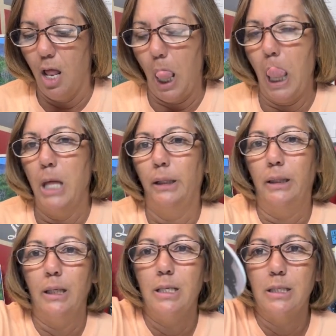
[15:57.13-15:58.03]
Look
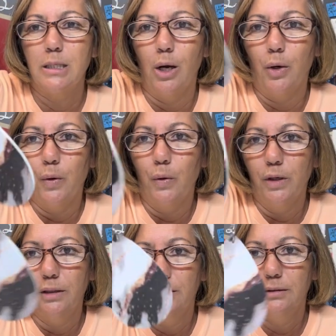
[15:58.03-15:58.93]
these, y'all.
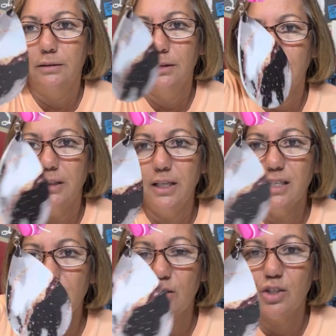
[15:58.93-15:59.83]
These are